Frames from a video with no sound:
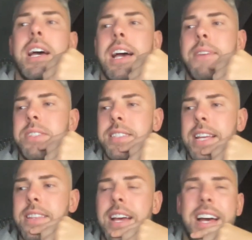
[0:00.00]
Having
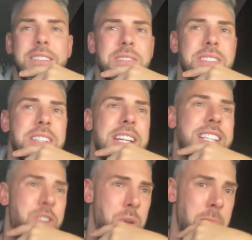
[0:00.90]
said that,
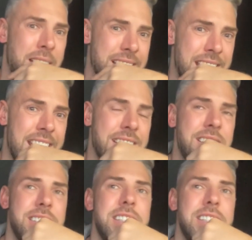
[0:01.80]
unless you play a kid,